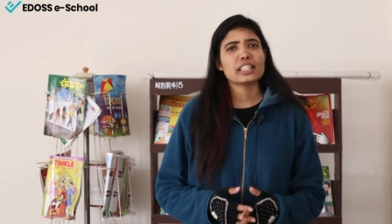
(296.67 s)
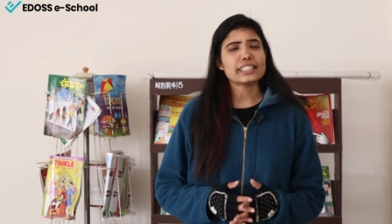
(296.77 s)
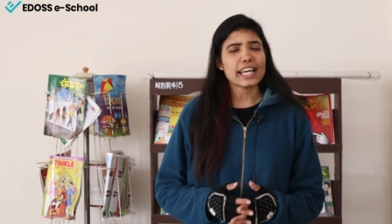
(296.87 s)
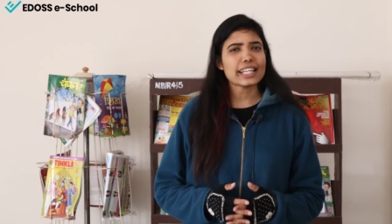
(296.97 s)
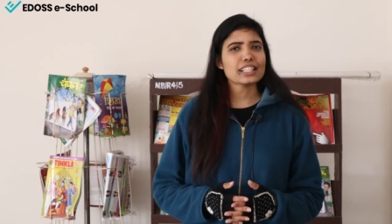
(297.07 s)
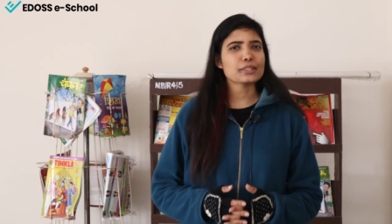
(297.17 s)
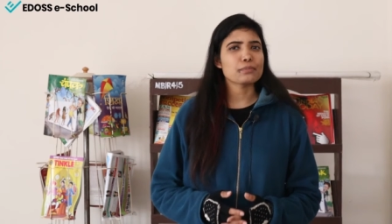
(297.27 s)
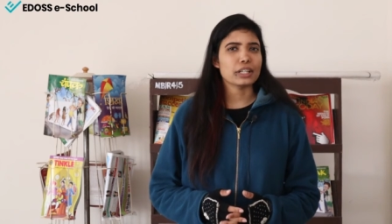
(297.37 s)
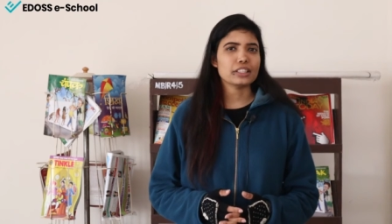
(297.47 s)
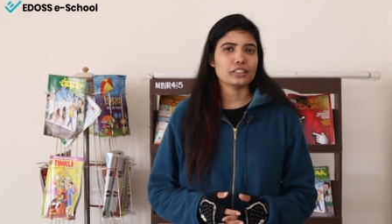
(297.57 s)
Derek's
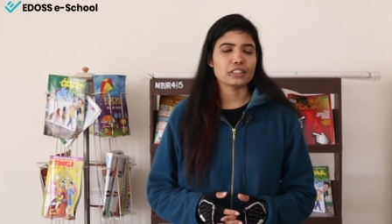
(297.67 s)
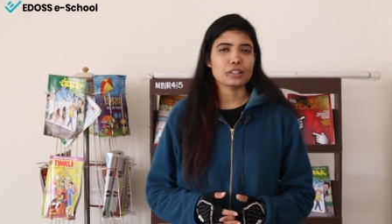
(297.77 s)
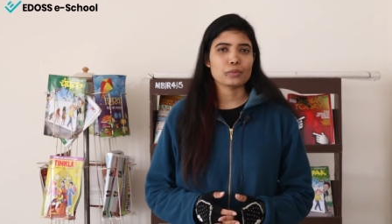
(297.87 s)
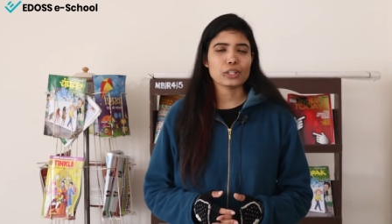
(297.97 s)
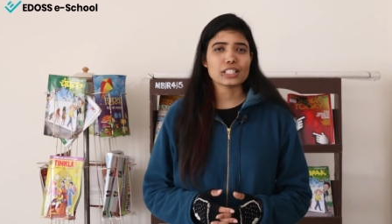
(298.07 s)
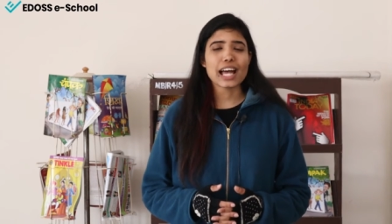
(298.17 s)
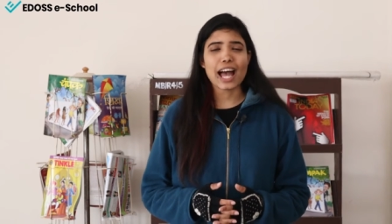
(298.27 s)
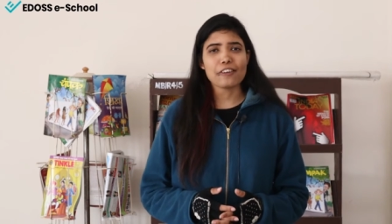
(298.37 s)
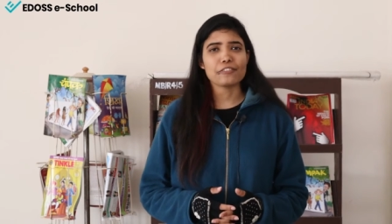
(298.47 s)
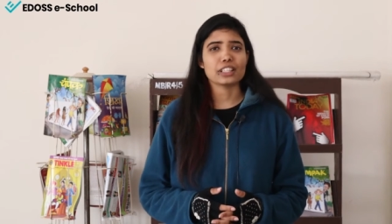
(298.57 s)
mother was
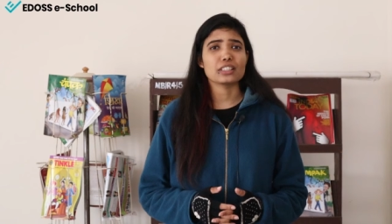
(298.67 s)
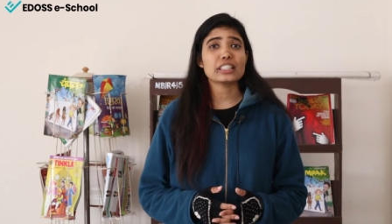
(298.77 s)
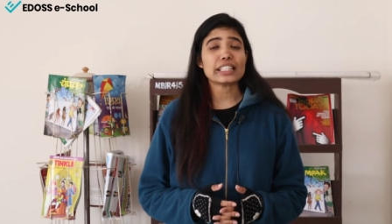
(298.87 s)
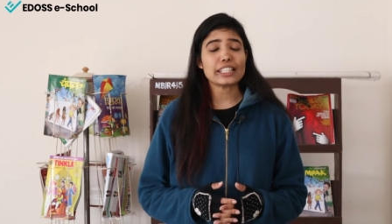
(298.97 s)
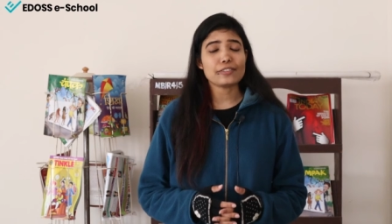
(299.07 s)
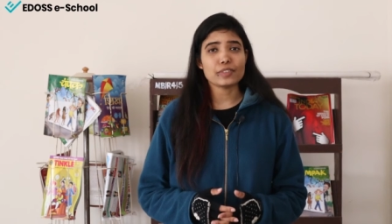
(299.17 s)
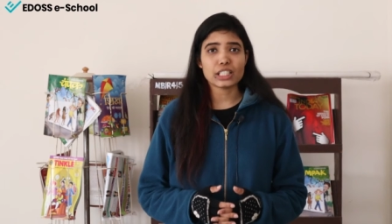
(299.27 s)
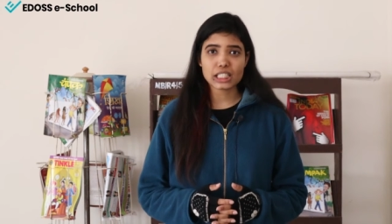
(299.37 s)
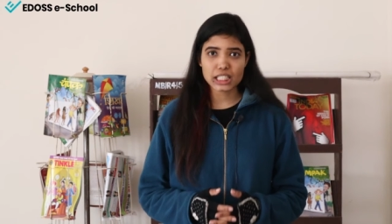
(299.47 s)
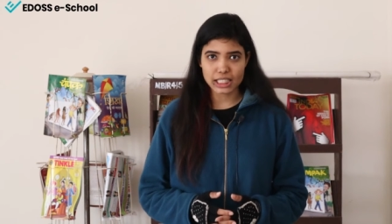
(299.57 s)
having her
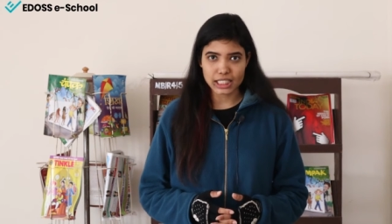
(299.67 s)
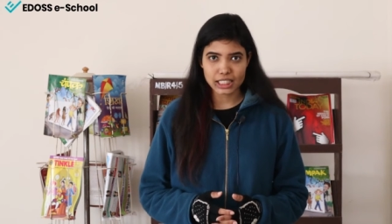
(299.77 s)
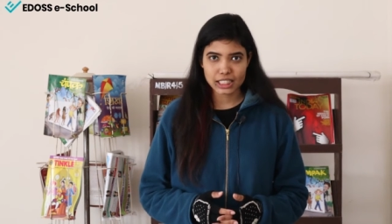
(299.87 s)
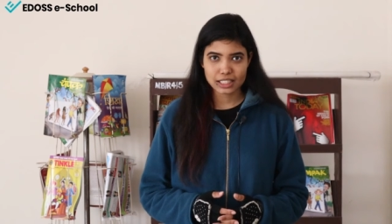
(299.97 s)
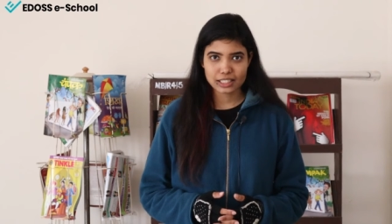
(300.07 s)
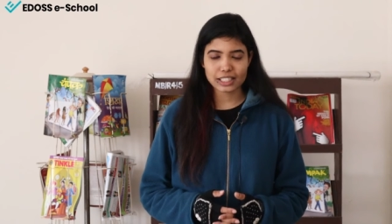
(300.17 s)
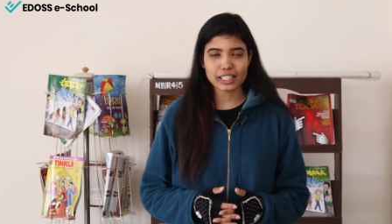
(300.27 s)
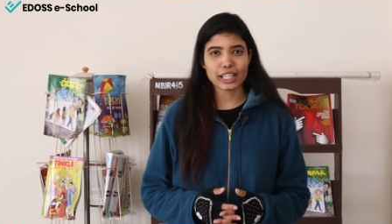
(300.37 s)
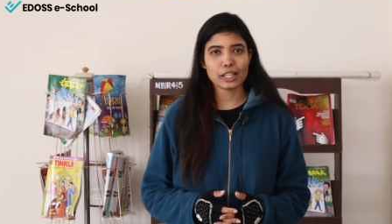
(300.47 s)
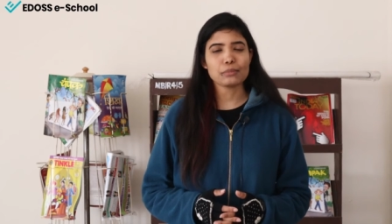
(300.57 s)
evening tea. She
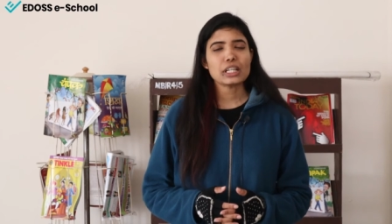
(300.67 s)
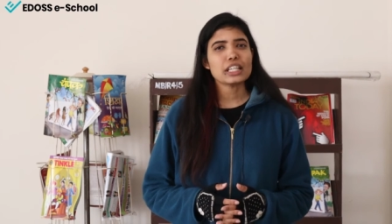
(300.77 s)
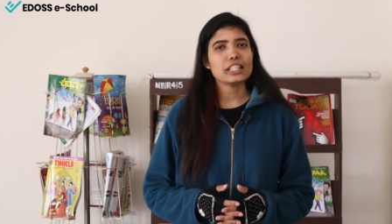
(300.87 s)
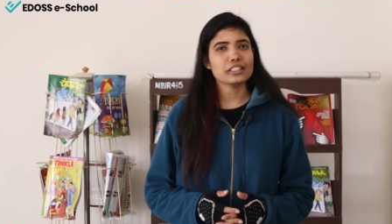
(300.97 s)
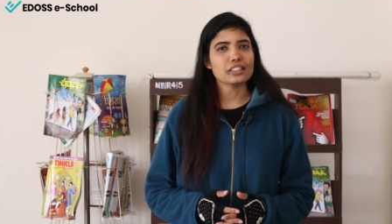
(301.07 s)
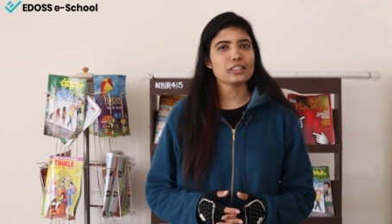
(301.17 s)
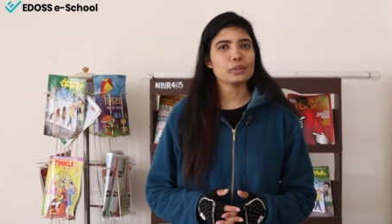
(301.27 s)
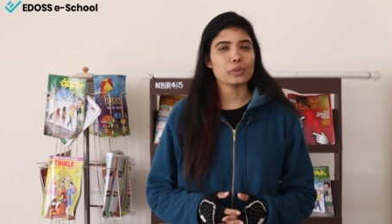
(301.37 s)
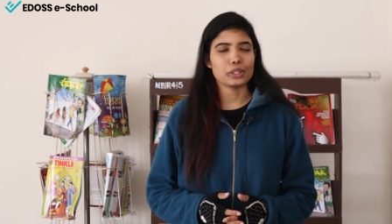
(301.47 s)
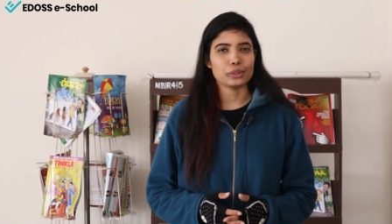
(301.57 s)
came near
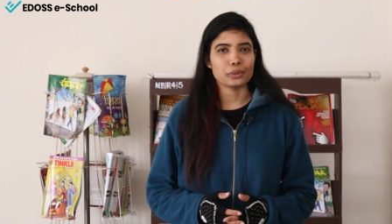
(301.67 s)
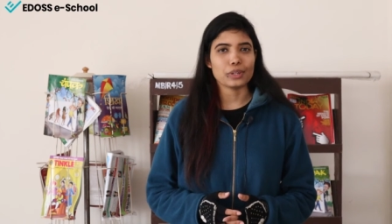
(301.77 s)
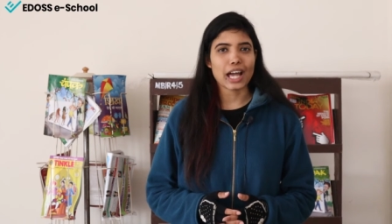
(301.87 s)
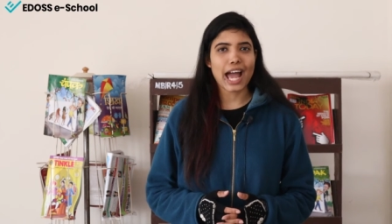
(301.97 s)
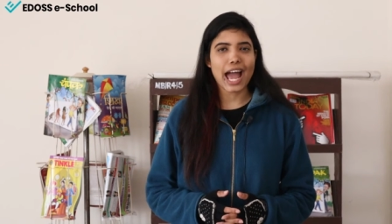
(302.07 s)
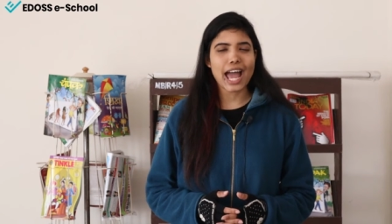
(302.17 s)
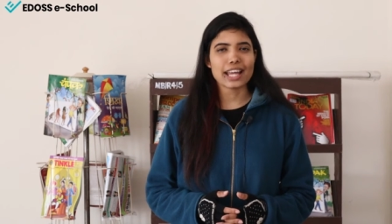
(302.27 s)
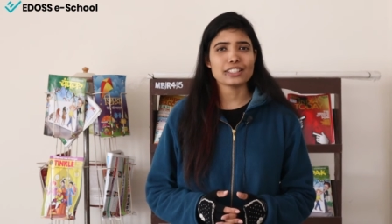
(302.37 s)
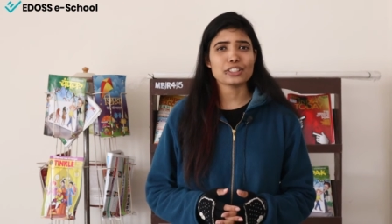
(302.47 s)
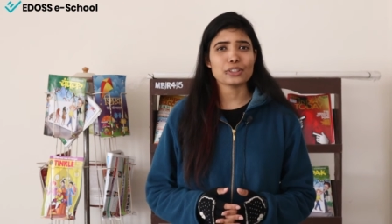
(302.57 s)
the window
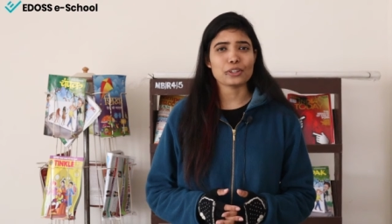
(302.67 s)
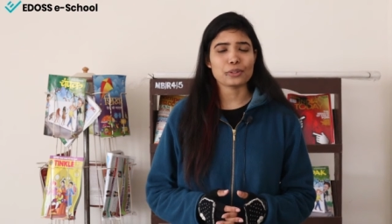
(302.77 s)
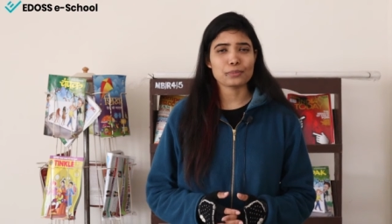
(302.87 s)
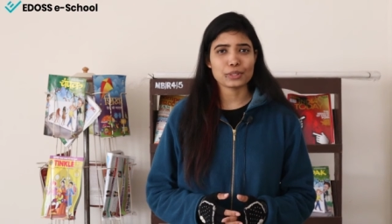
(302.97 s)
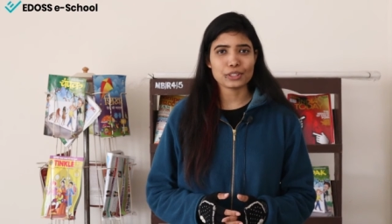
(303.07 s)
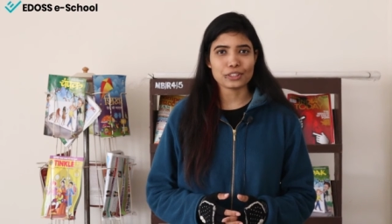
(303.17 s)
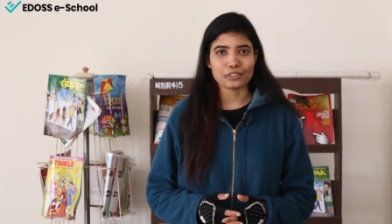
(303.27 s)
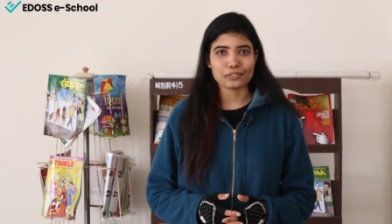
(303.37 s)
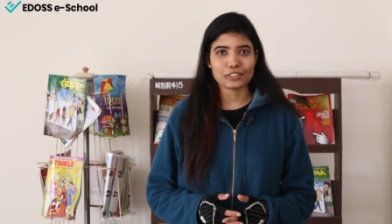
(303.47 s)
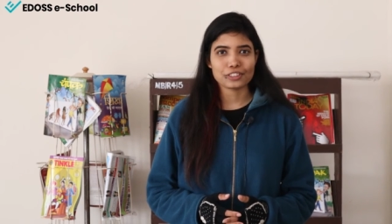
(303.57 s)
and she
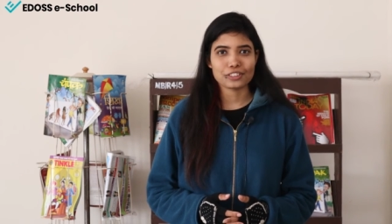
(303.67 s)
observed